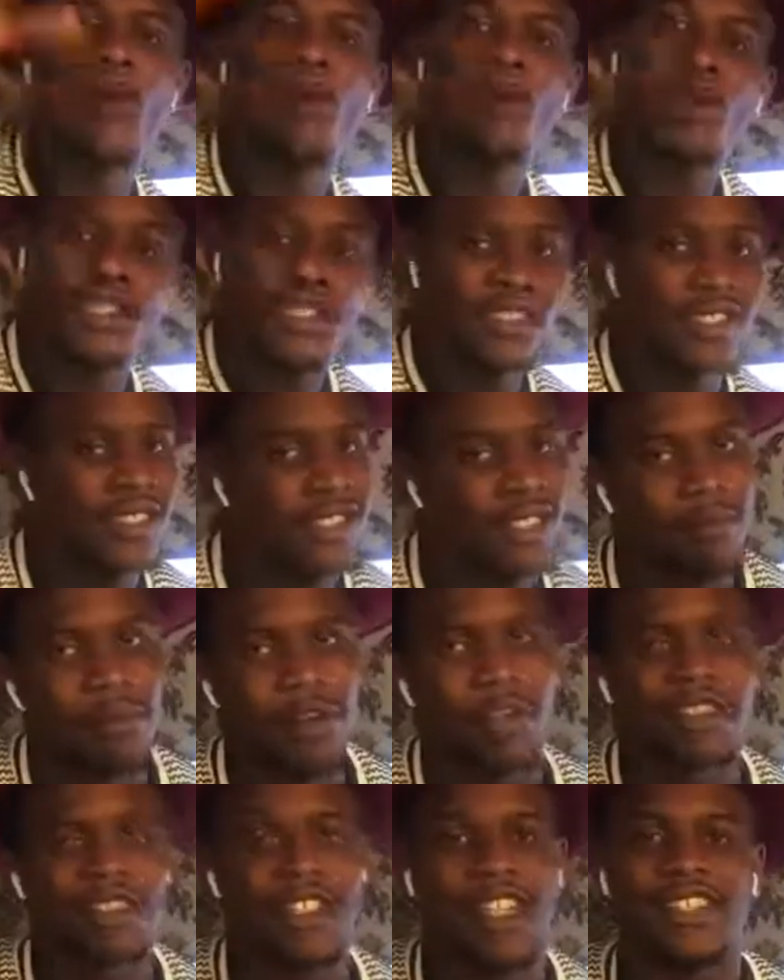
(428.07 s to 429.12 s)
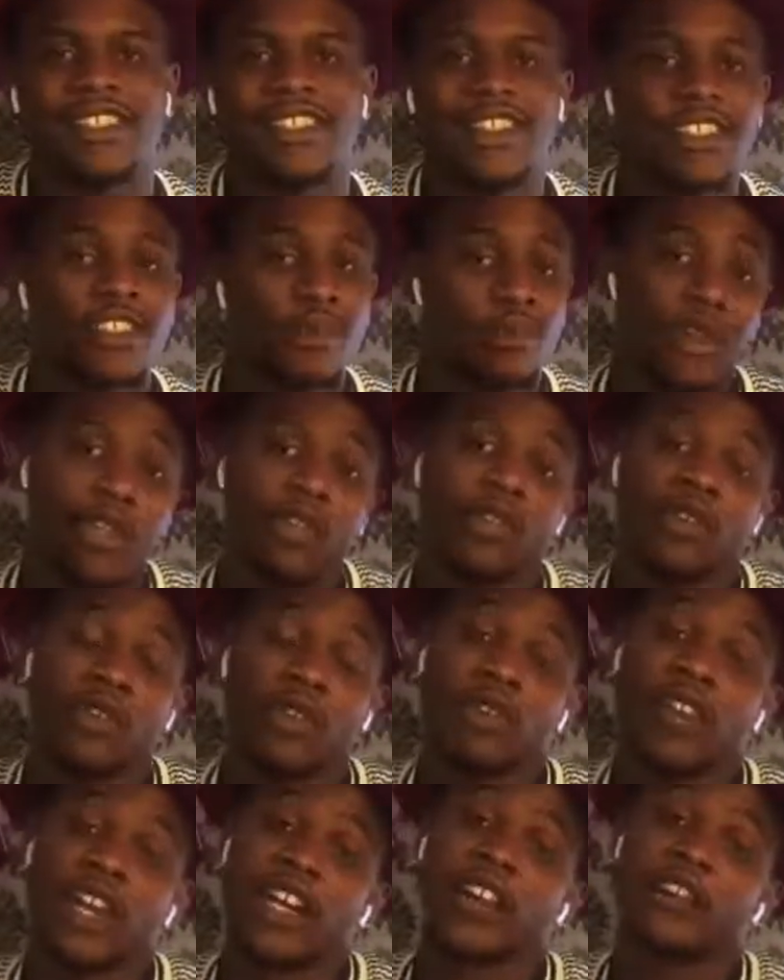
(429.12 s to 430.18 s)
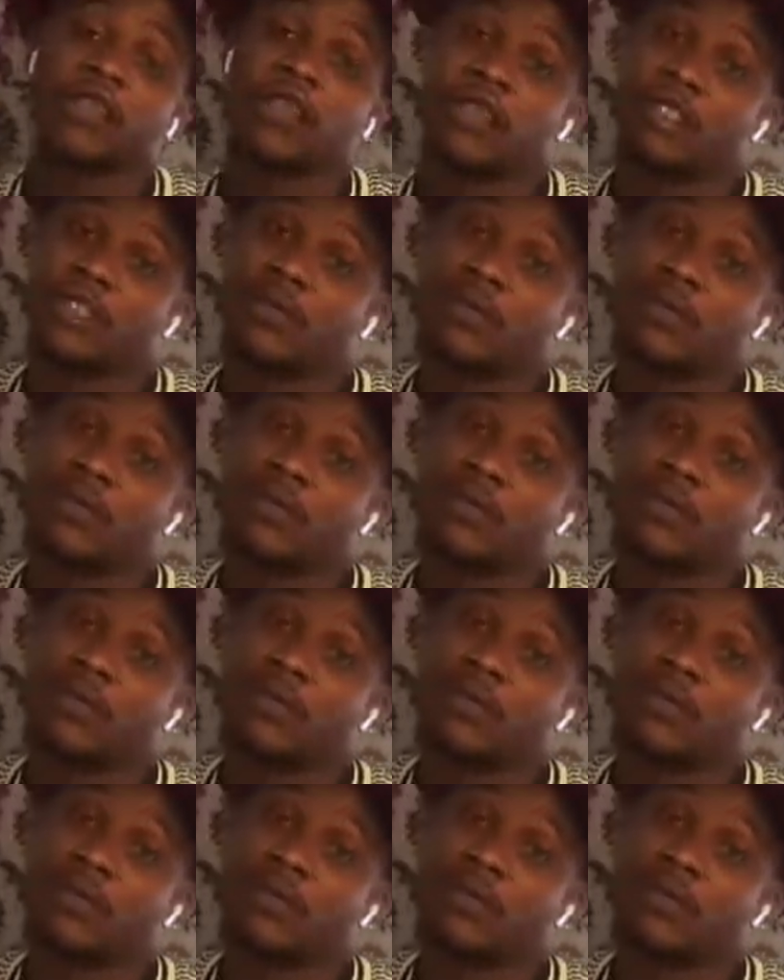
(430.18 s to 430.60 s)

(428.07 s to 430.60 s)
What's this about? And they tend to play Flow Rider first